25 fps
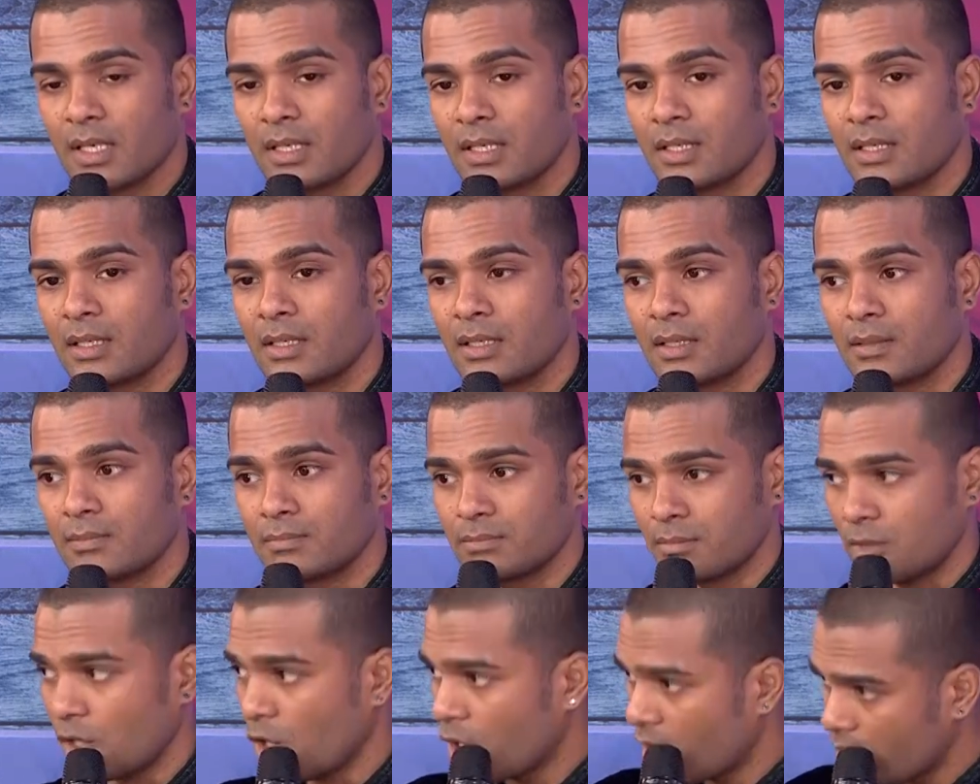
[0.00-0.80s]

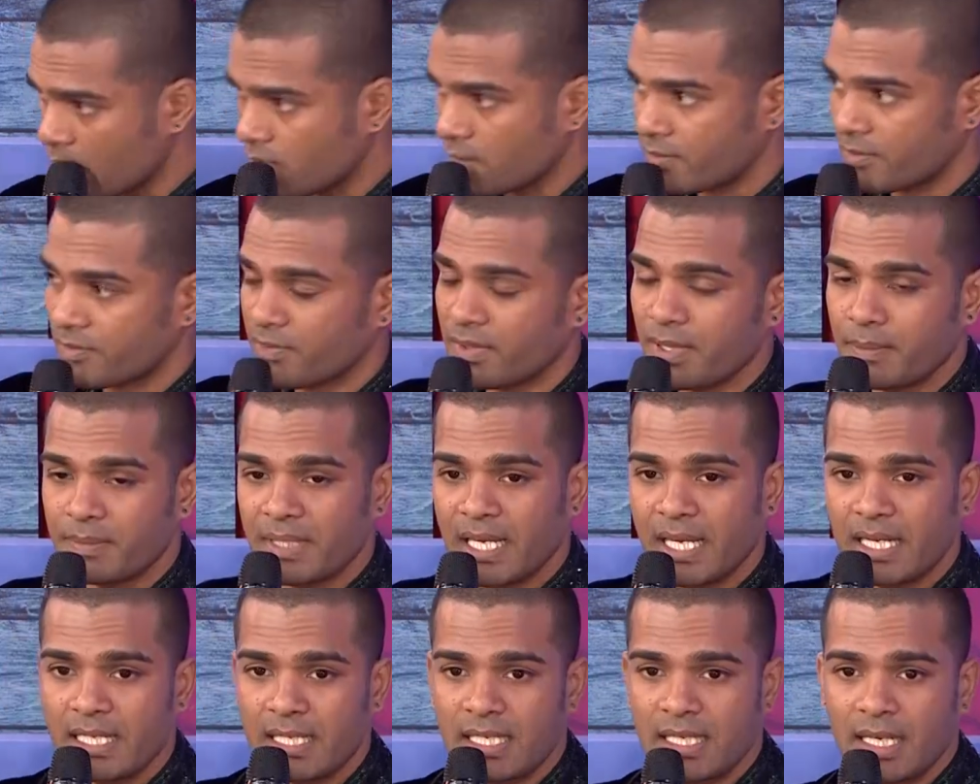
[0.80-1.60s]
um, or from
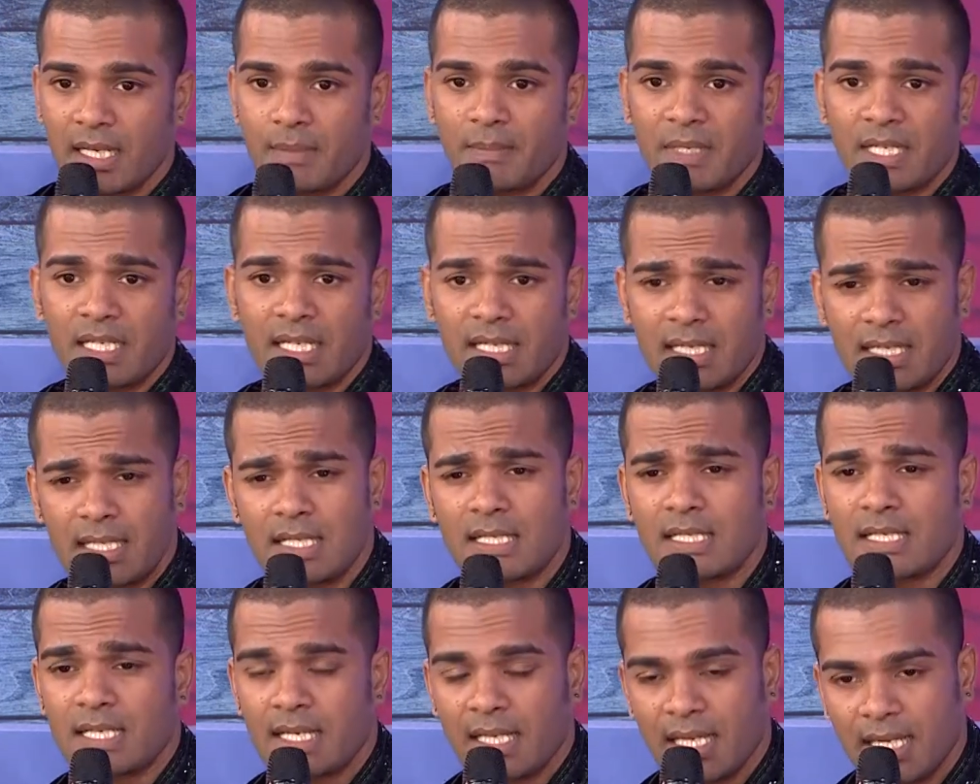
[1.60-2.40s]
the entertainment
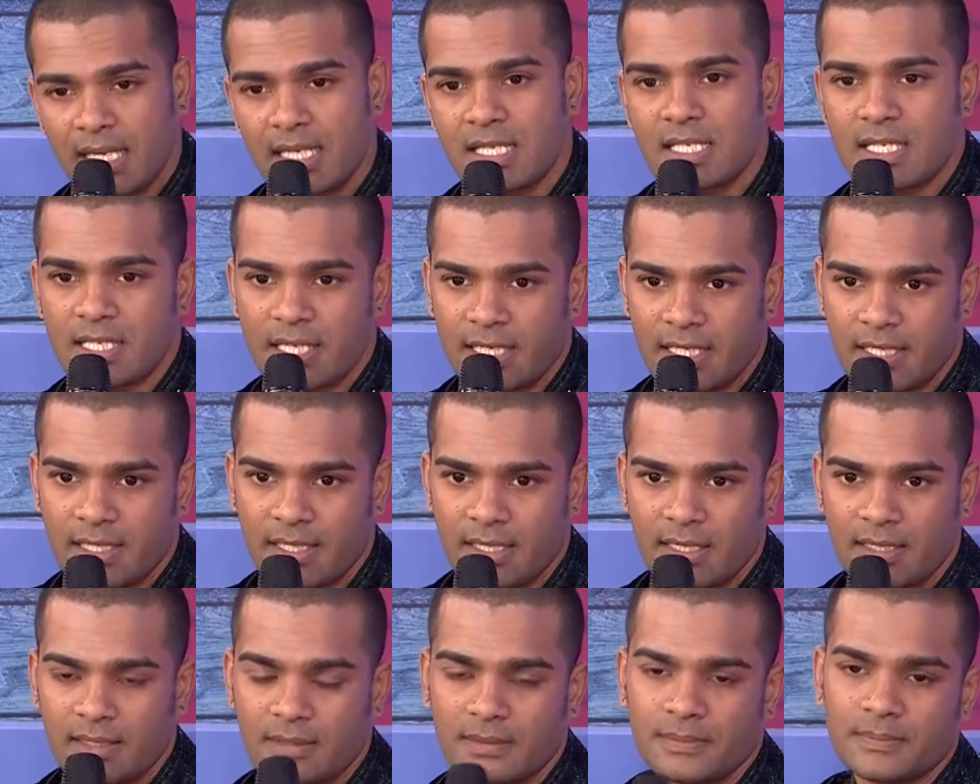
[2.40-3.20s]
industry in
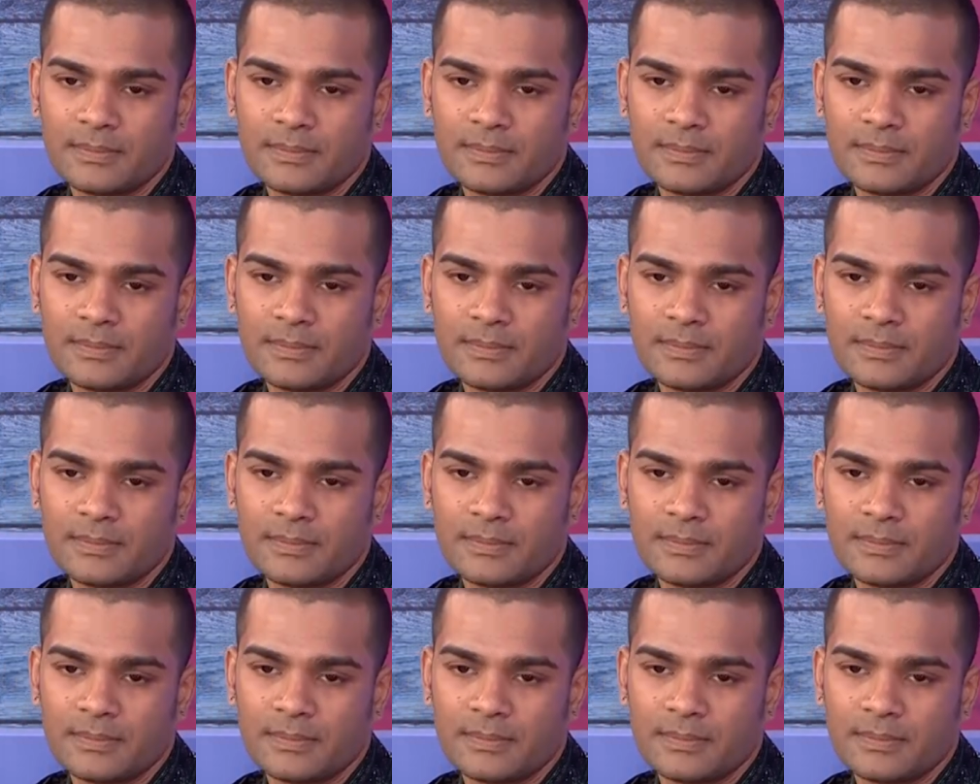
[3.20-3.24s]
general?